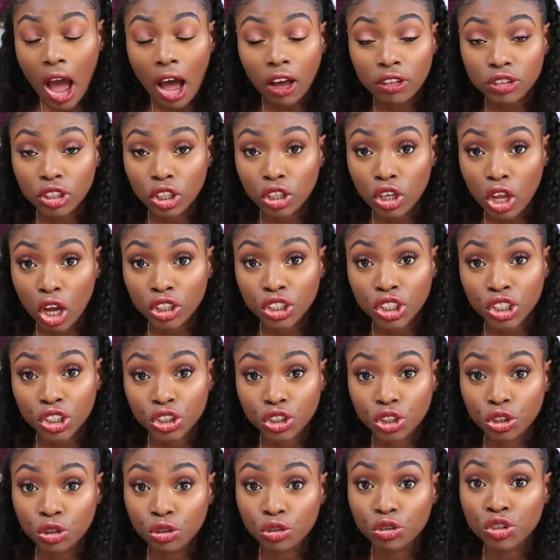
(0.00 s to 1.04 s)
I was
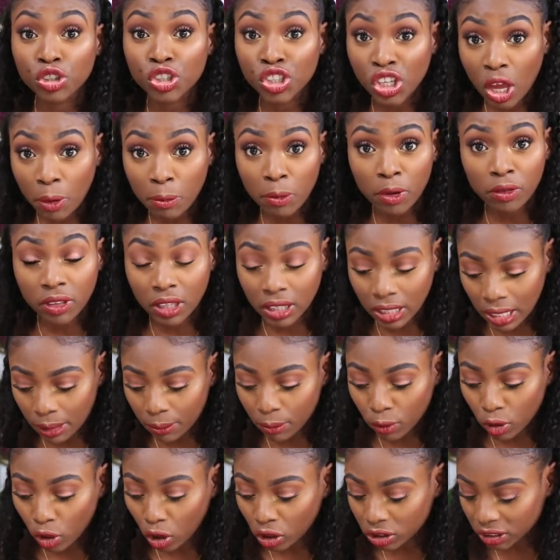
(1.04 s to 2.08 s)
allergic to some of the
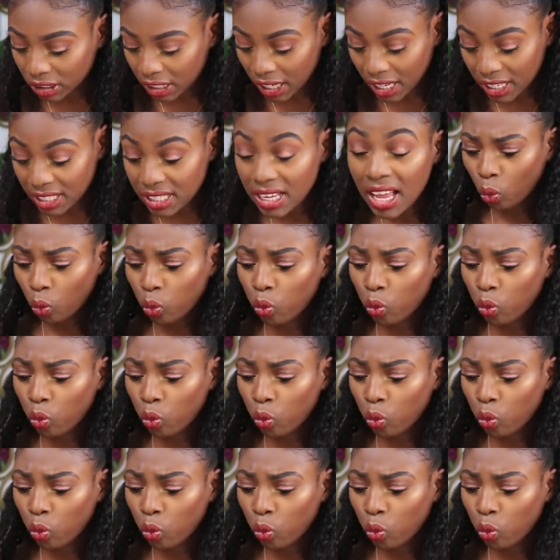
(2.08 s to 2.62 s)
lip glosses.